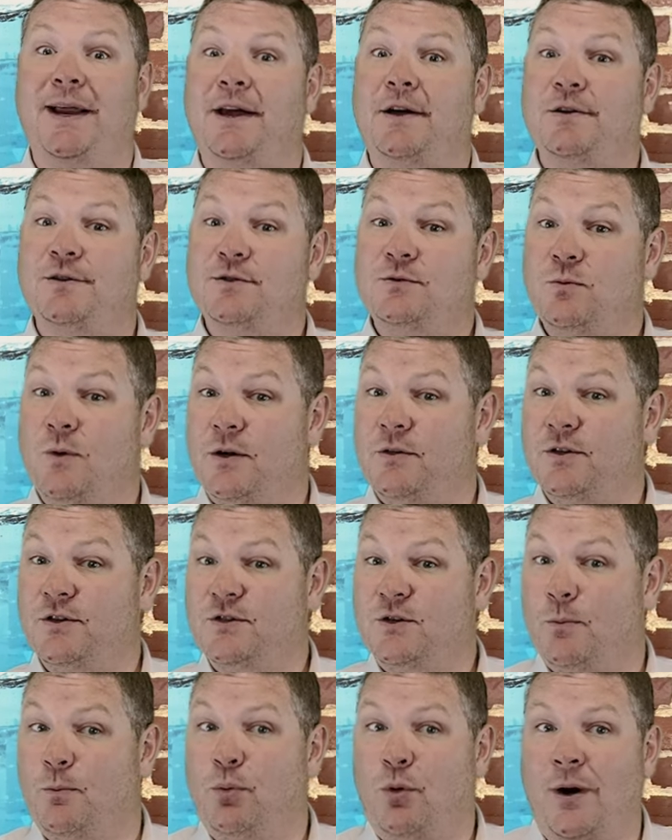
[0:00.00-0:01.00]
here's where the
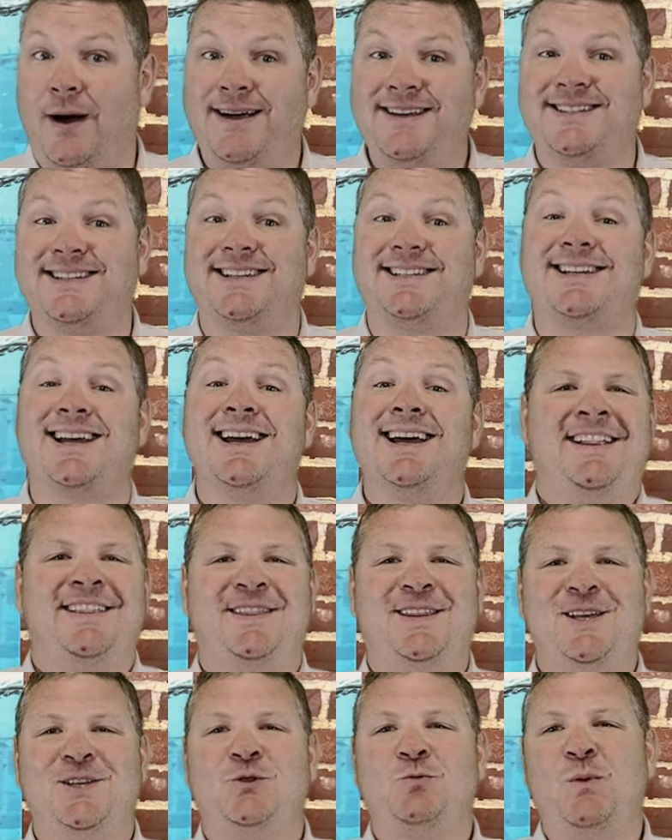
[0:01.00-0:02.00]
surprise is.
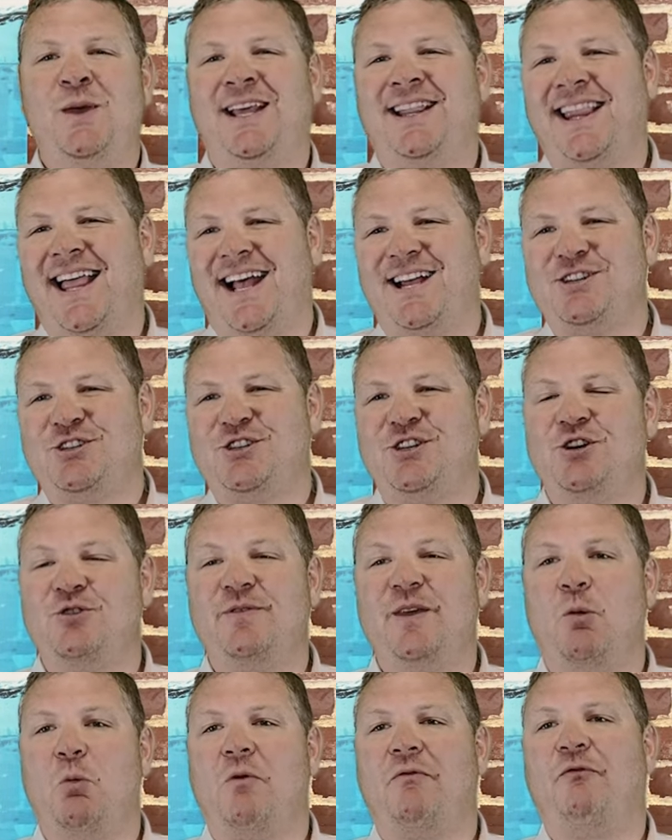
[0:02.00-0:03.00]
This week last year,
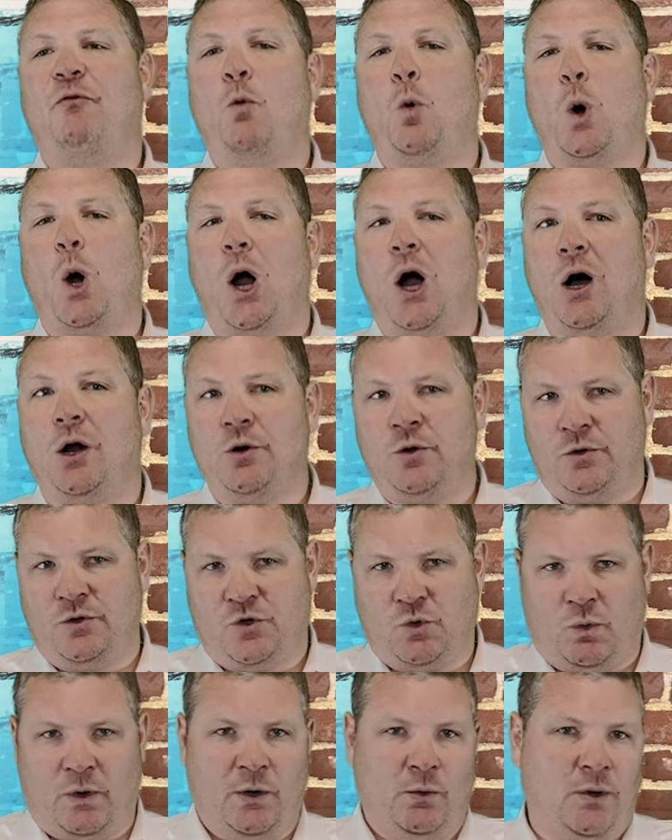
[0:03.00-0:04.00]
there were
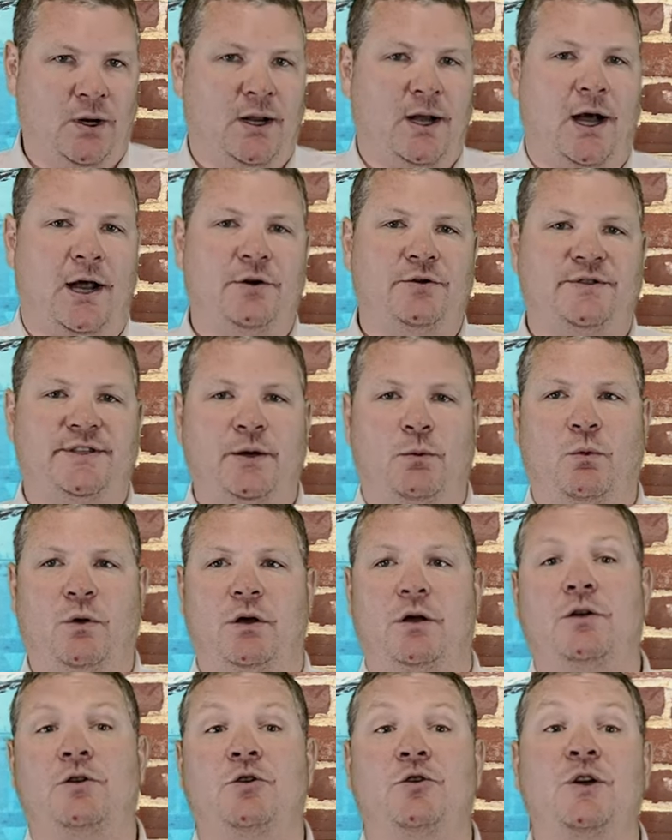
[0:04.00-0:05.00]
421 condos that went
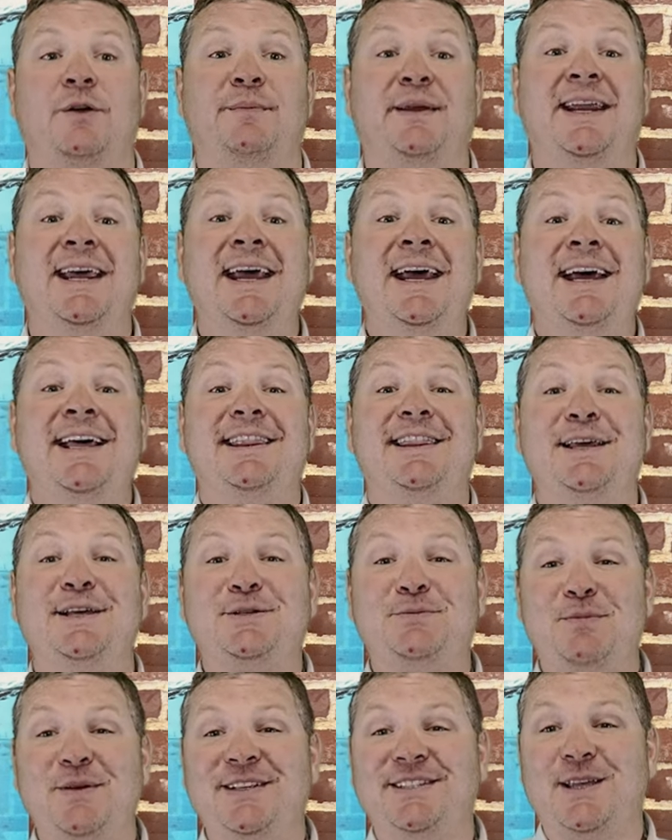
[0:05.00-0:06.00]
under agreement.
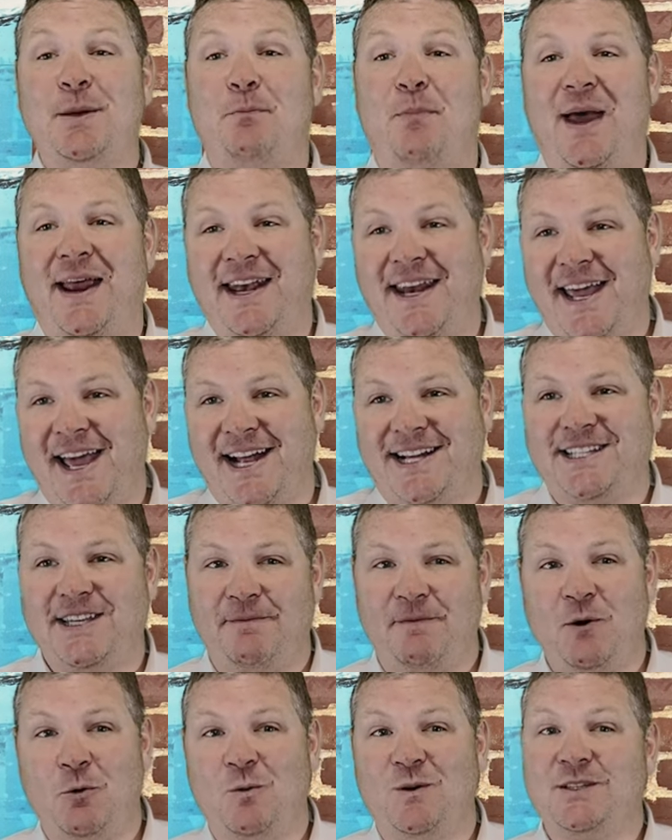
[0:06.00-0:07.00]
This means that pending
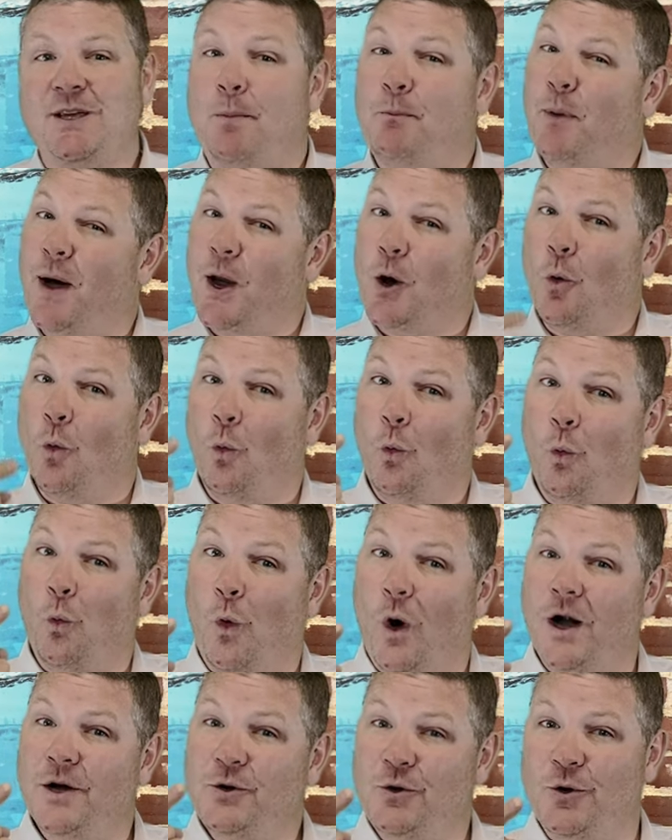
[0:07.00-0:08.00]
activity was up by
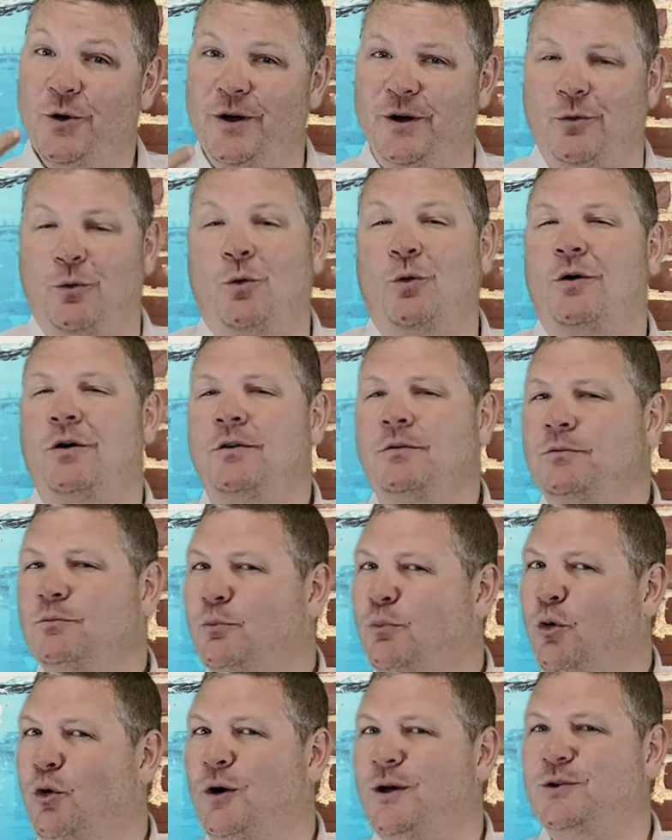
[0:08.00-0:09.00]
one unit or
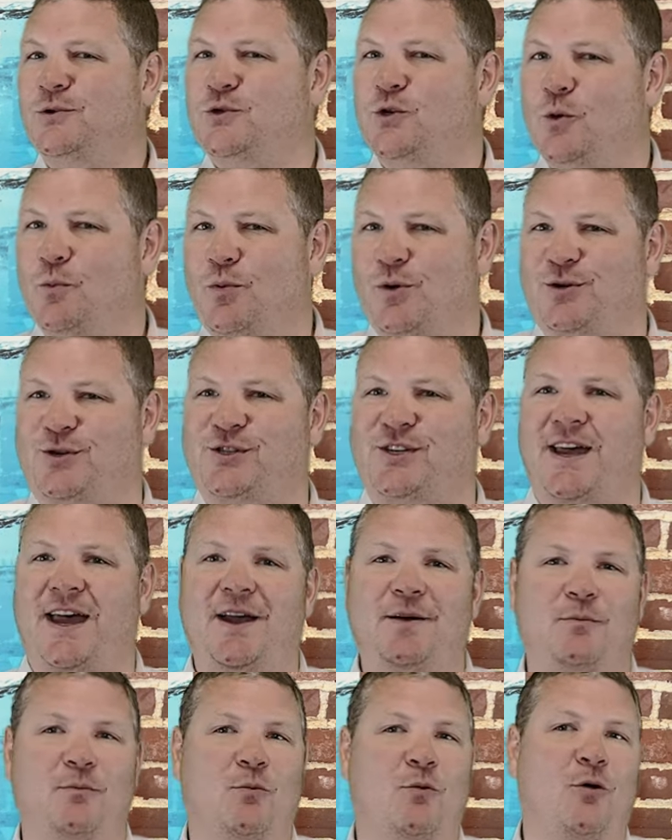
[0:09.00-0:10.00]

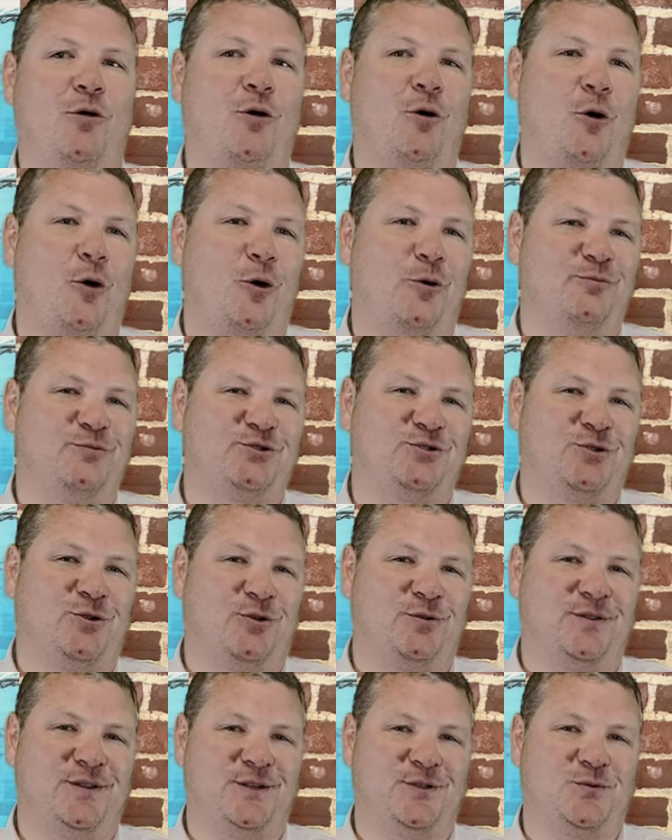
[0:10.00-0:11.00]
0.2% more homes
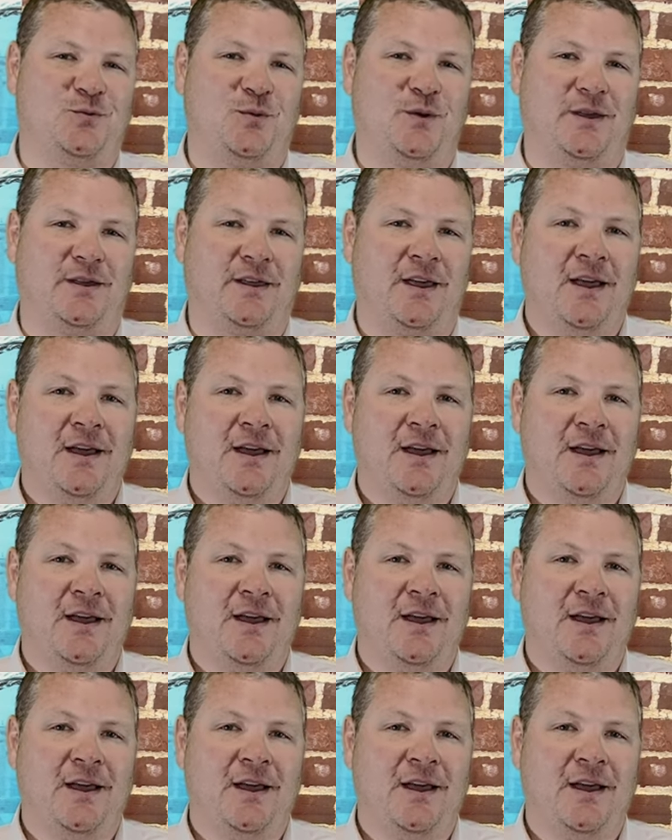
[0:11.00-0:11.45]
sold this week